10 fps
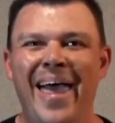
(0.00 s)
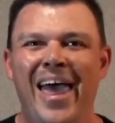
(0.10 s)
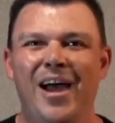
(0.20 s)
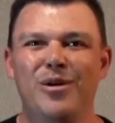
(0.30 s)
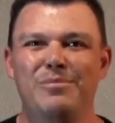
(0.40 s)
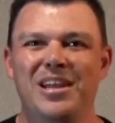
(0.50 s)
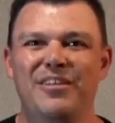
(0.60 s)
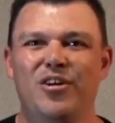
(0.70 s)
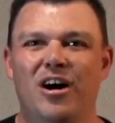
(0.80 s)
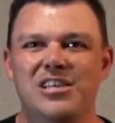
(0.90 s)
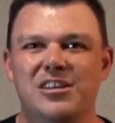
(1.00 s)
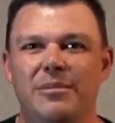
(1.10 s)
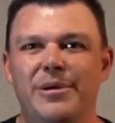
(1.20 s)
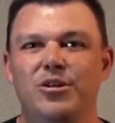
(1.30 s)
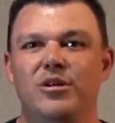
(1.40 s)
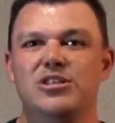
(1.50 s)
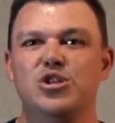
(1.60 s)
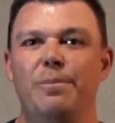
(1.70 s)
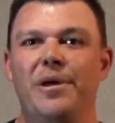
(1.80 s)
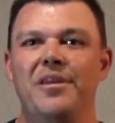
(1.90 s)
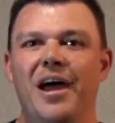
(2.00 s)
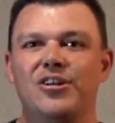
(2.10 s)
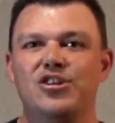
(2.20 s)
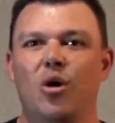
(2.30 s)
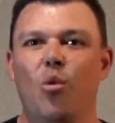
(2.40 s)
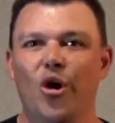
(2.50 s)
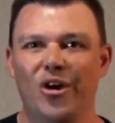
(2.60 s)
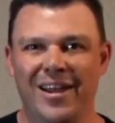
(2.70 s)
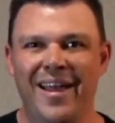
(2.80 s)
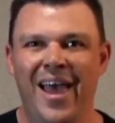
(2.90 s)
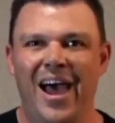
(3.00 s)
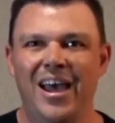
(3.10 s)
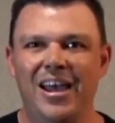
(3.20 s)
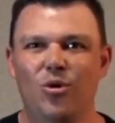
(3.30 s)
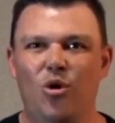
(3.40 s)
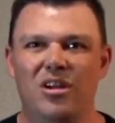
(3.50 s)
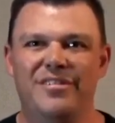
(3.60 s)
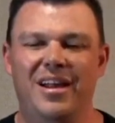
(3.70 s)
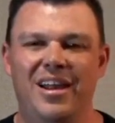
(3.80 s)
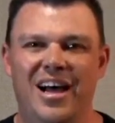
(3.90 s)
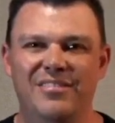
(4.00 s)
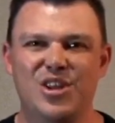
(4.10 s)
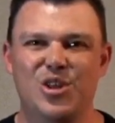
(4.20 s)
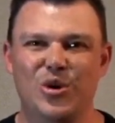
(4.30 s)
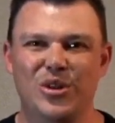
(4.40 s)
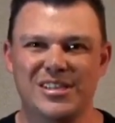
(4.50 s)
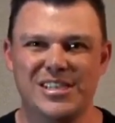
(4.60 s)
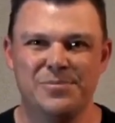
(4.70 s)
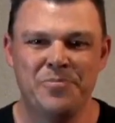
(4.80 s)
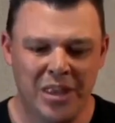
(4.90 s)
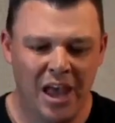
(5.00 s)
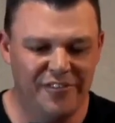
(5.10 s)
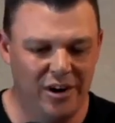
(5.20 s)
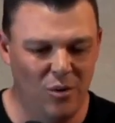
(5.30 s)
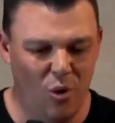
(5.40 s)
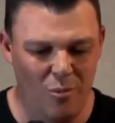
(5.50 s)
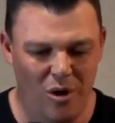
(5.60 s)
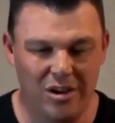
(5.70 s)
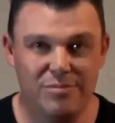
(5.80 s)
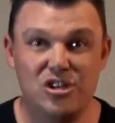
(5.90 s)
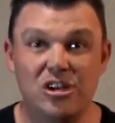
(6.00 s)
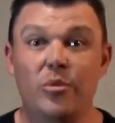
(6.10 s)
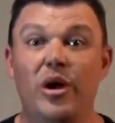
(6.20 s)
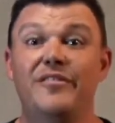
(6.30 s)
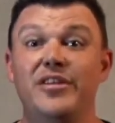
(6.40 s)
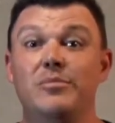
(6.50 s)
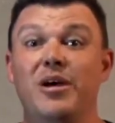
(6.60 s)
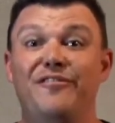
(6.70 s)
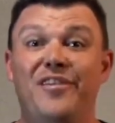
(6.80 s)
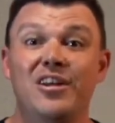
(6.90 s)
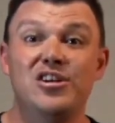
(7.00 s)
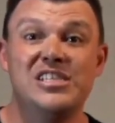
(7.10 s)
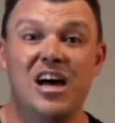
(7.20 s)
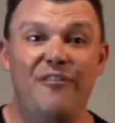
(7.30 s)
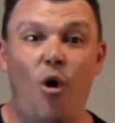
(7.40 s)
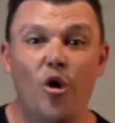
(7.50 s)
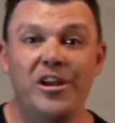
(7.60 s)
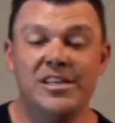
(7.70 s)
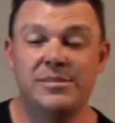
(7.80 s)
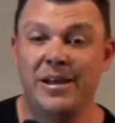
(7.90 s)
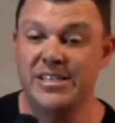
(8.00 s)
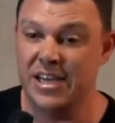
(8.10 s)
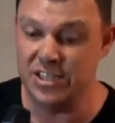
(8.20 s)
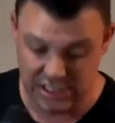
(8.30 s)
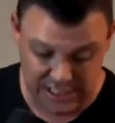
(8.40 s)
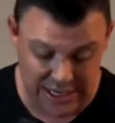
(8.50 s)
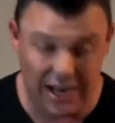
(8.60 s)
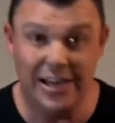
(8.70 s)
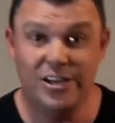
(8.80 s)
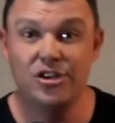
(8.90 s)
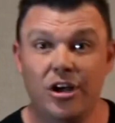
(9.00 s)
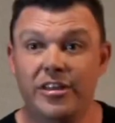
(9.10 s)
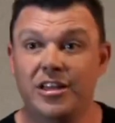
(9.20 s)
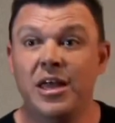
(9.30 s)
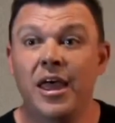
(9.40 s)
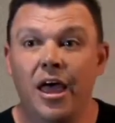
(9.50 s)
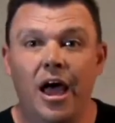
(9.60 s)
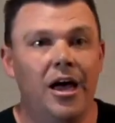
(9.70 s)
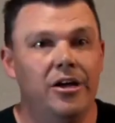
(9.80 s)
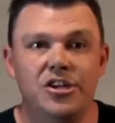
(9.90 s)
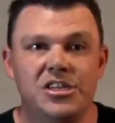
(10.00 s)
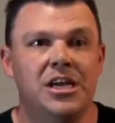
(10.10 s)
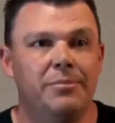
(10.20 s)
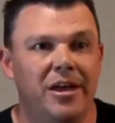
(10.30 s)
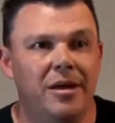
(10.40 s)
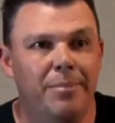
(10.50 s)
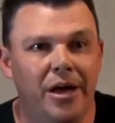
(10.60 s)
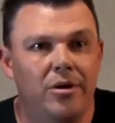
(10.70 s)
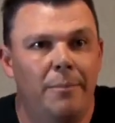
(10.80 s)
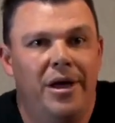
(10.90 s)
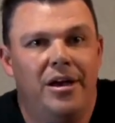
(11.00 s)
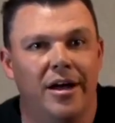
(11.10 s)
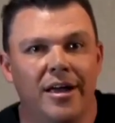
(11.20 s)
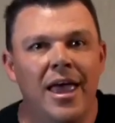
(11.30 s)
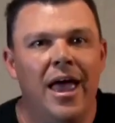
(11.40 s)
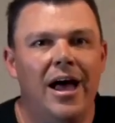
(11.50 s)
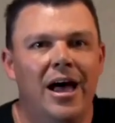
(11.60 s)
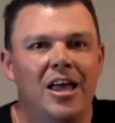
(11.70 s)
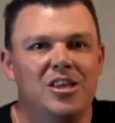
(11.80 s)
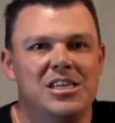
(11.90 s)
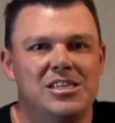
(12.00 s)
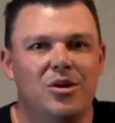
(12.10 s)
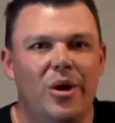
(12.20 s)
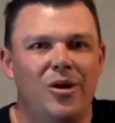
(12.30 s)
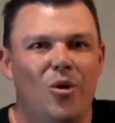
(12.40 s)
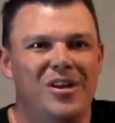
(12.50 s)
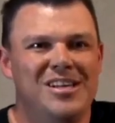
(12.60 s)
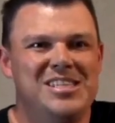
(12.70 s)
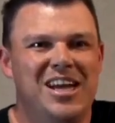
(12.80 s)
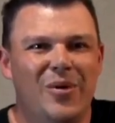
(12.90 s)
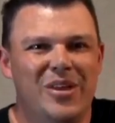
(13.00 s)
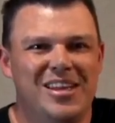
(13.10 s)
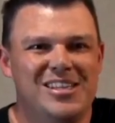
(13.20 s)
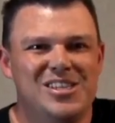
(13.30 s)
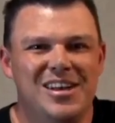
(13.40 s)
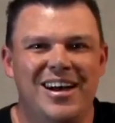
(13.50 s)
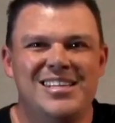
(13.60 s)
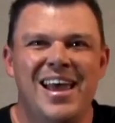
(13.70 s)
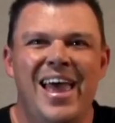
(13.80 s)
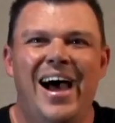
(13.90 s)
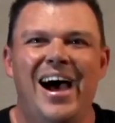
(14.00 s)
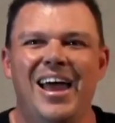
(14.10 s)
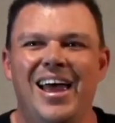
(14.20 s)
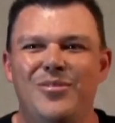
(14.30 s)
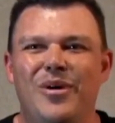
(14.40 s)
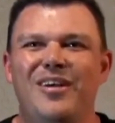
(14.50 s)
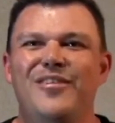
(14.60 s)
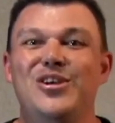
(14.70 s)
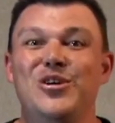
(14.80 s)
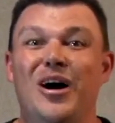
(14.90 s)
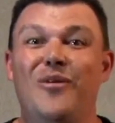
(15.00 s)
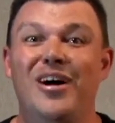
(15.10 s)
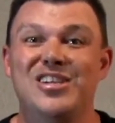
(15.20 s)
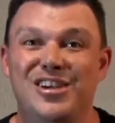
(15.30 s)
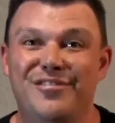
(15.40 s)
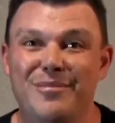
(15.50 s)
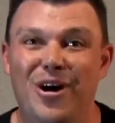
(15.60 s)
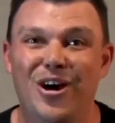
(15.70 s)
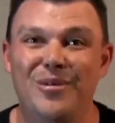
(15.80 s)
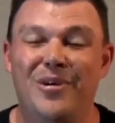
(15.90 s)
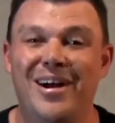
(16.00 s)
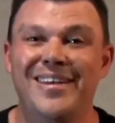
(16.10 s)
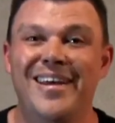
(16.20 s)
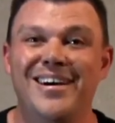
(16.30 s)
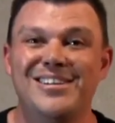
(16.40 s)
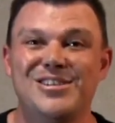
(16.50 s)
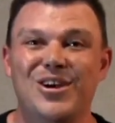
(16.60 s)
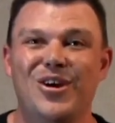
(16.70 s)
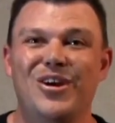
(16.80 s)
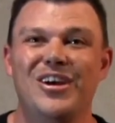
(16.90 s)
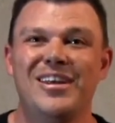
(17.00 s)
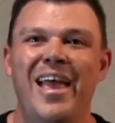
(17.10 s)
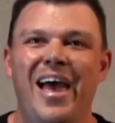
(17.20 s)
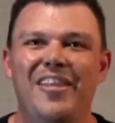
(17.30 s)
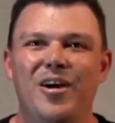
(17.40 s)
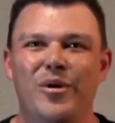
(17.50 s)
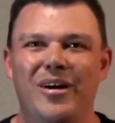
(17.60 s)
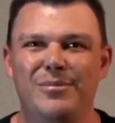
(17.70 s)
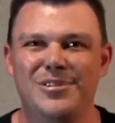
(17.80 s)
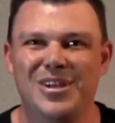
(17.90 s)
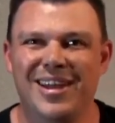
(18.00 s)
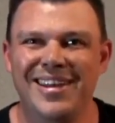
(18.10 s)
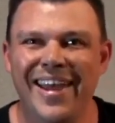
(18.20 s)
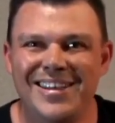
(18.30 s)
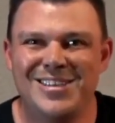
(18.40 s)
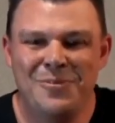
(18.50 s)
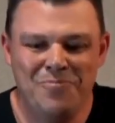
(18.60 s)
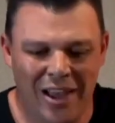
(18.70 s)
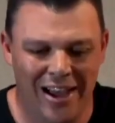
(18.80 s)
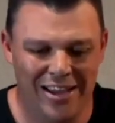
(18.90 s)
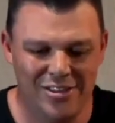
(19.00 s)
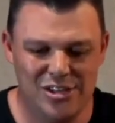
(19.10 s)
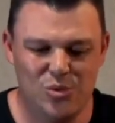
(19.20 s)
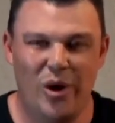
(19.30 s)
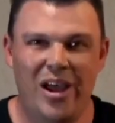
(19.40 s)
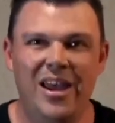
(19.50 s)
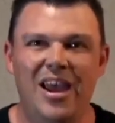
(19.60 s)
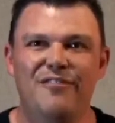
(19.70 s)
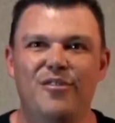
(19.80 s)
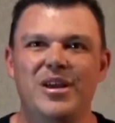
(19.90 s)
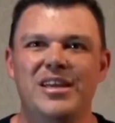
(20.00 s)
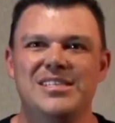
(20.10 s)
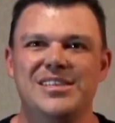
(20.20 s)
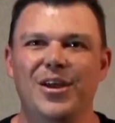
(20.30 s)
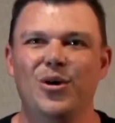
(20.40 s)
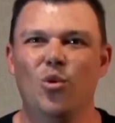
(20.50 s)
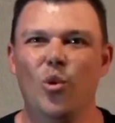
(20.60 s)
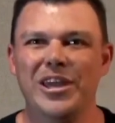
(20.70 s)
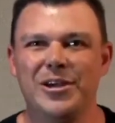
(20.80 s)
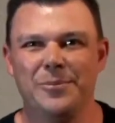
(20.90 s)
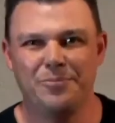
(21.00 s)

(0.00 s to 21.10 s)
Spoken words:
And we believe God is going to be doing supernatural work in all of our lives through this. A very warm welcome to you wherever you may find yourself. Audience Master, just let you that you just keep getting better and better. This is a great audience here with us tonight, and wherever you are watching from home right now, it's so good that we're able to connect in this way every single week.